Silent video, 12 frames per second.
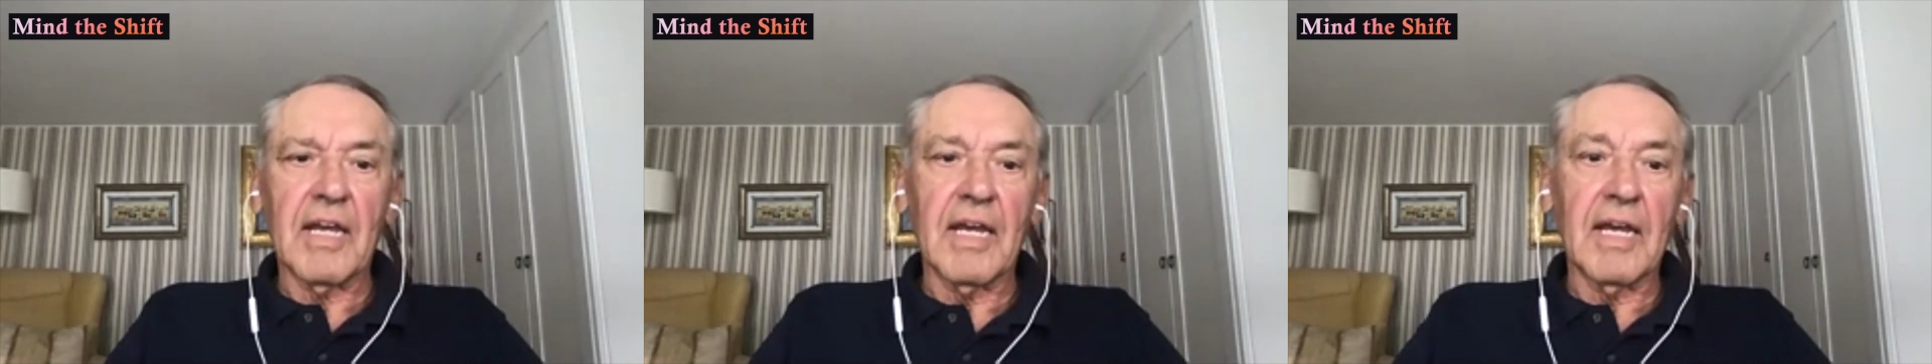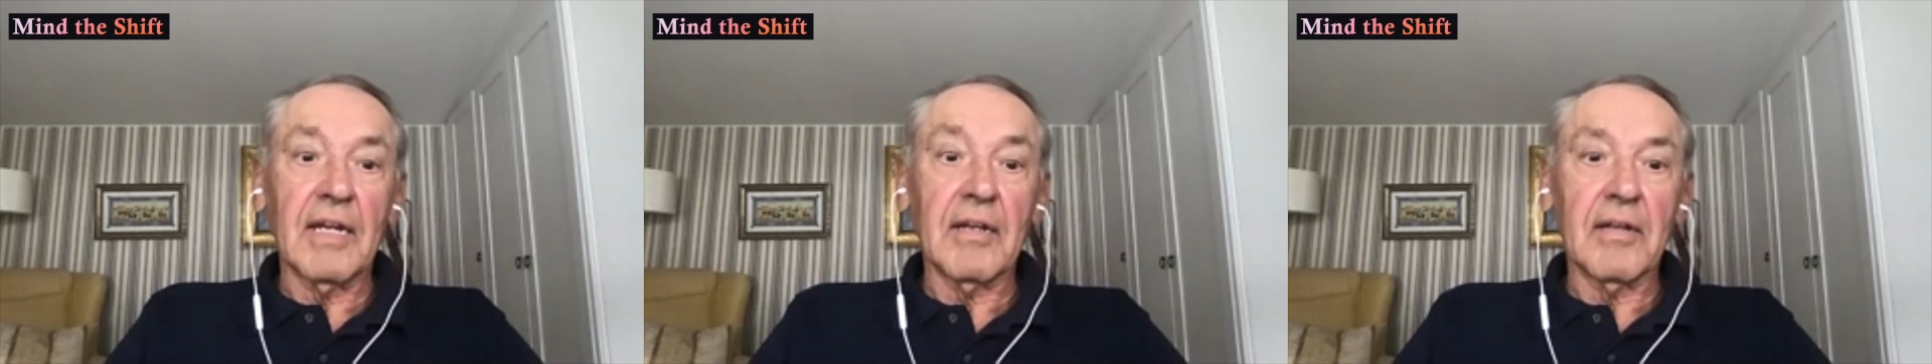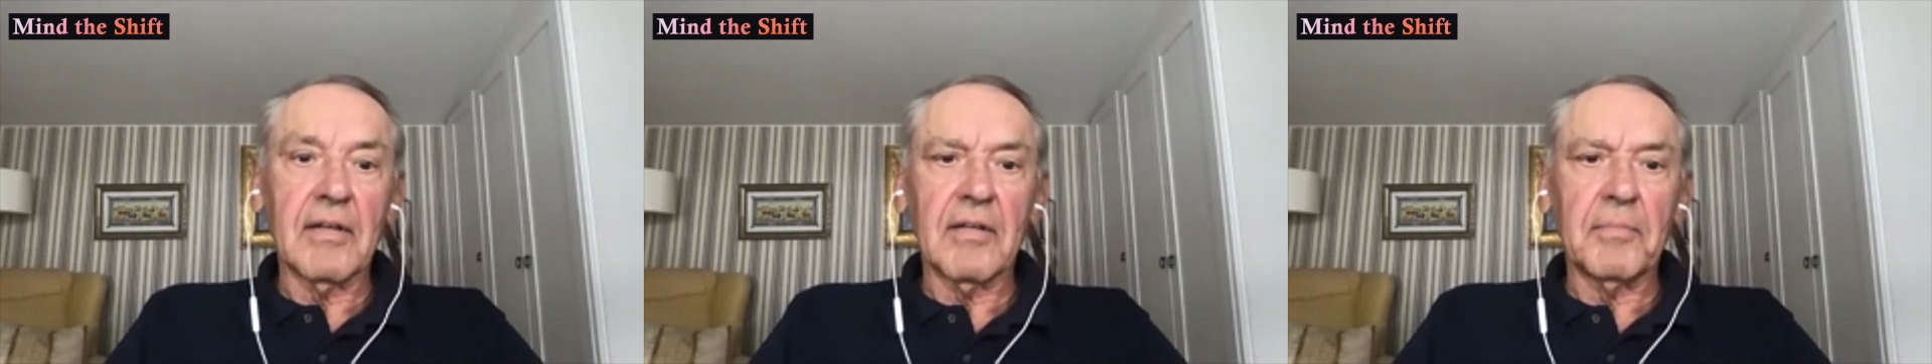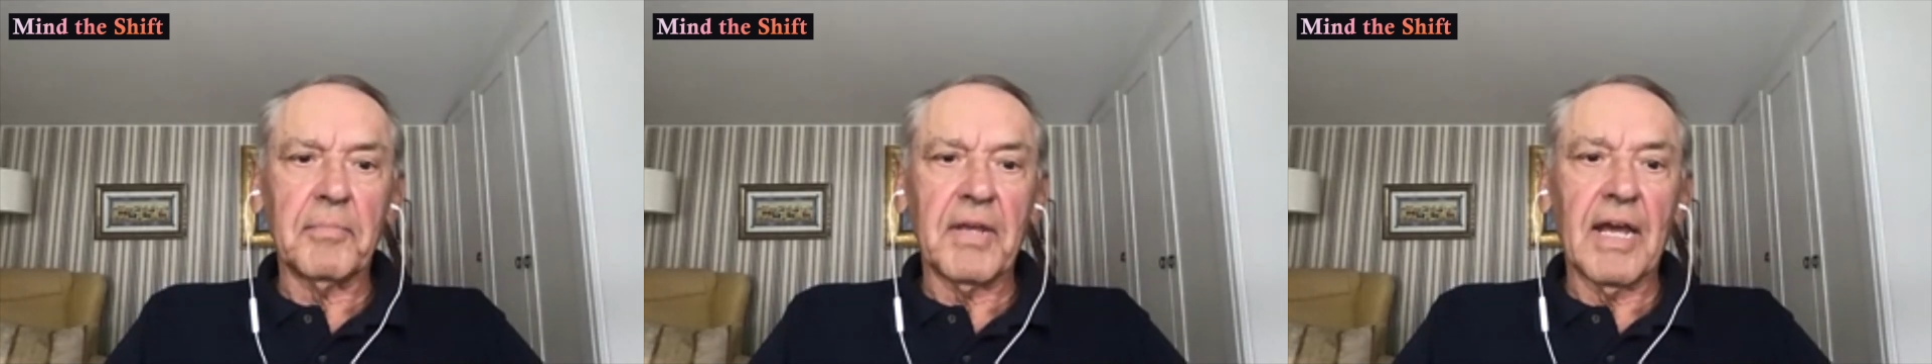I had a
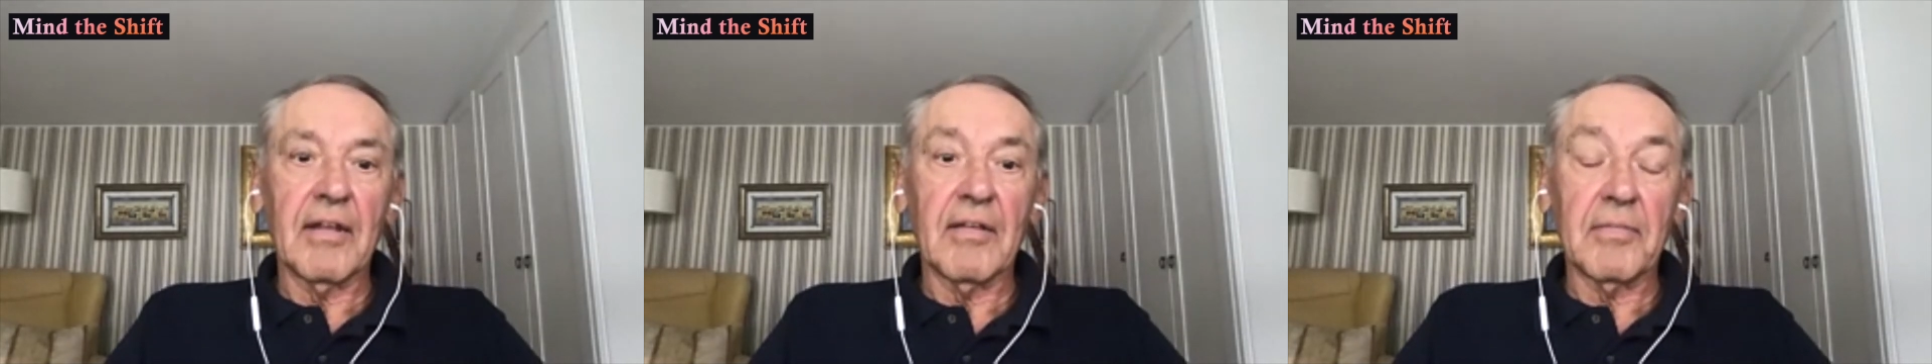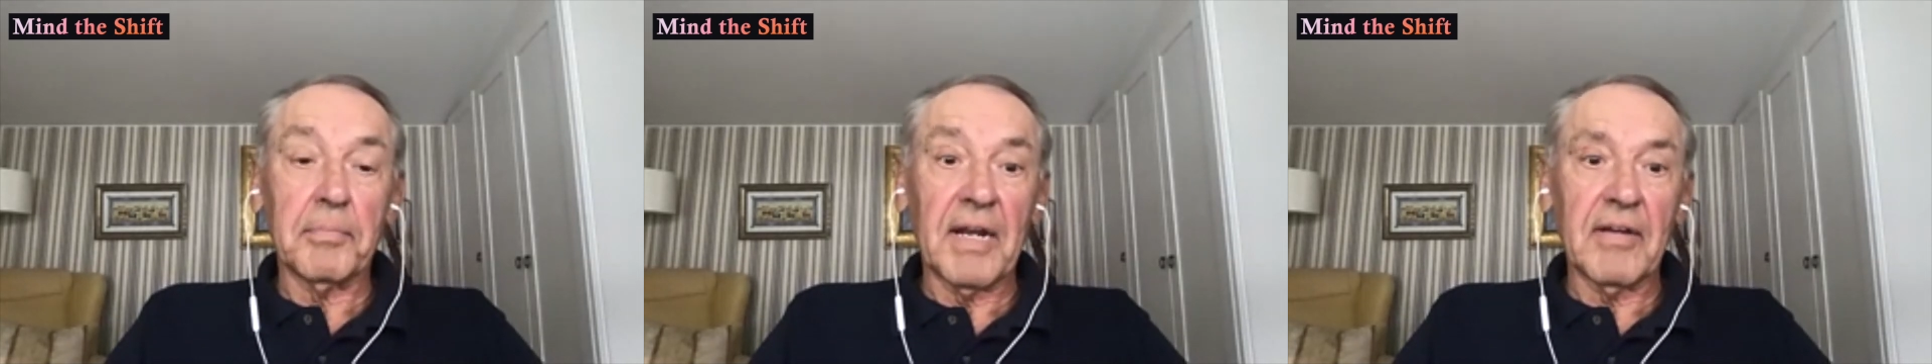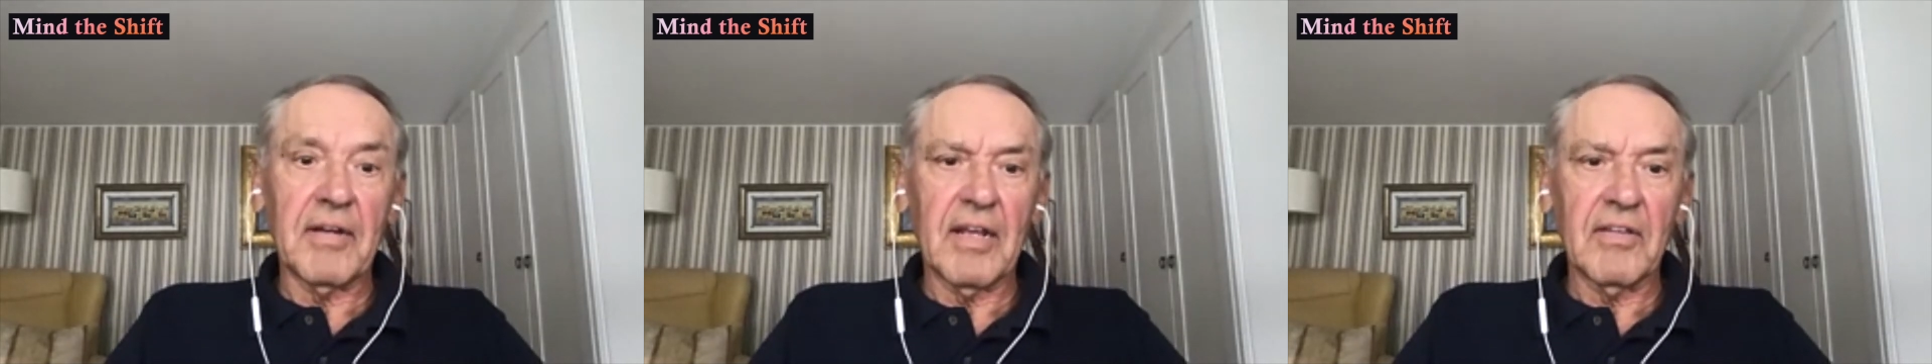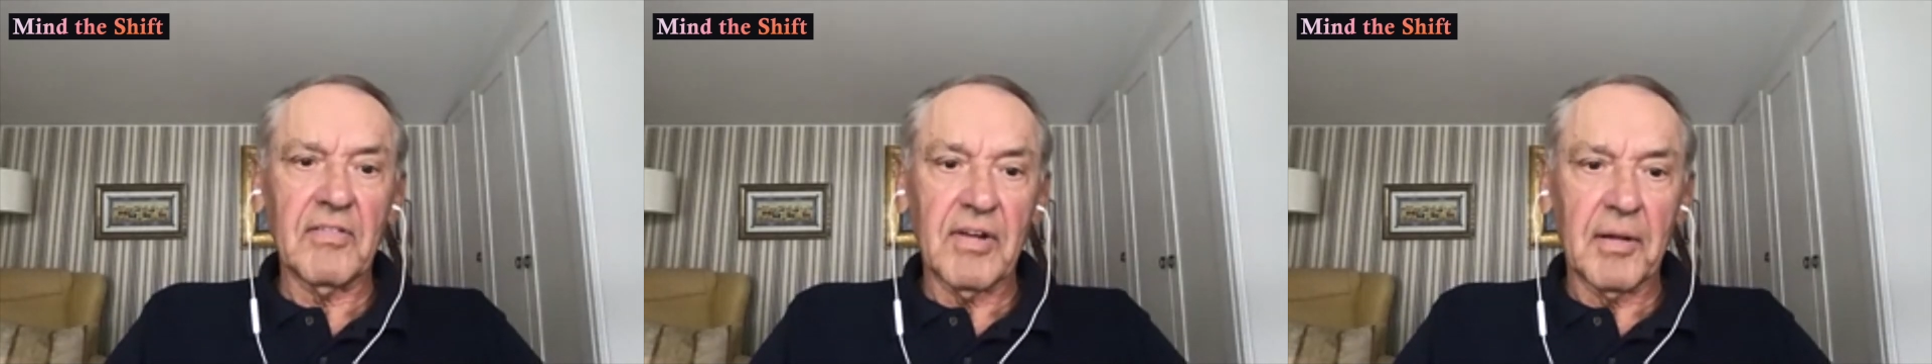pianist, Per
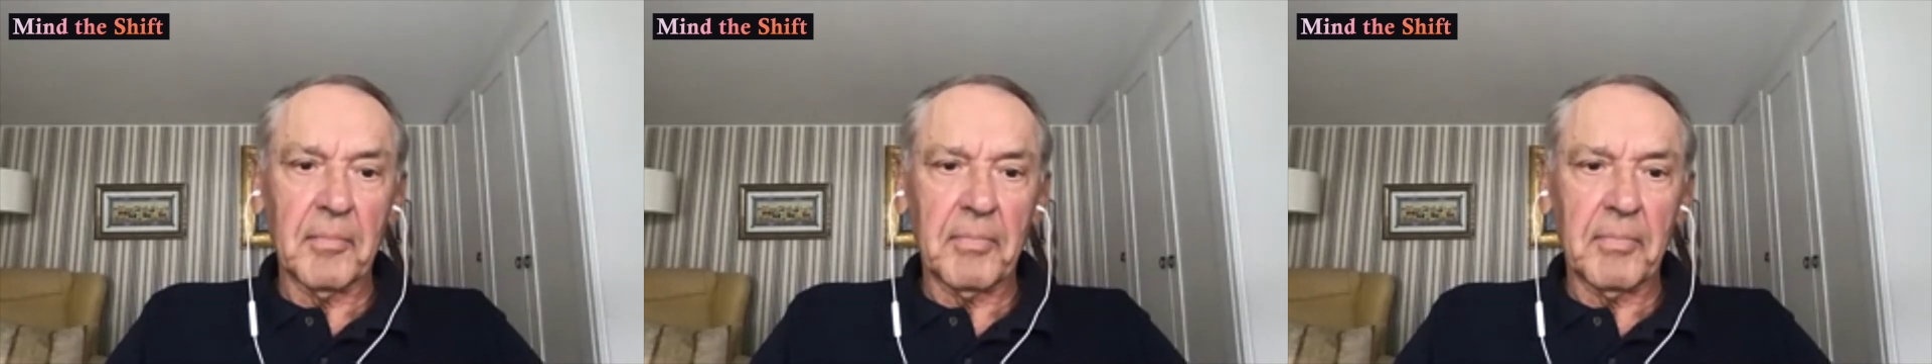Tengstrand,